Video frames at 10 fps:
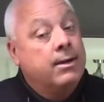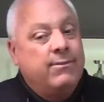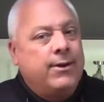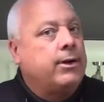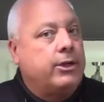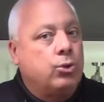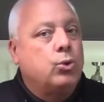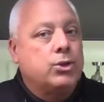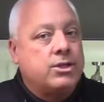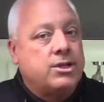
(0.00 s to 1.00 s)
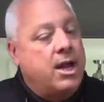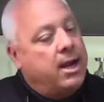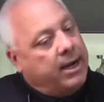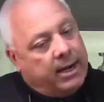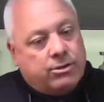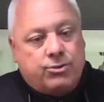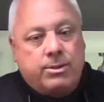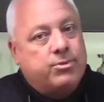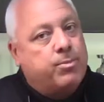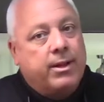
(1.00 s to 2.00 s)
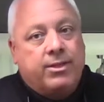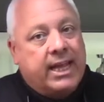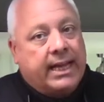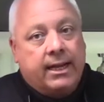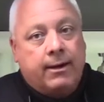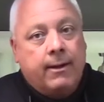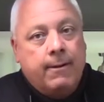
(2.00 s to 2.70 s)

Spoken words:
Very cool design. Airstream's been thinking.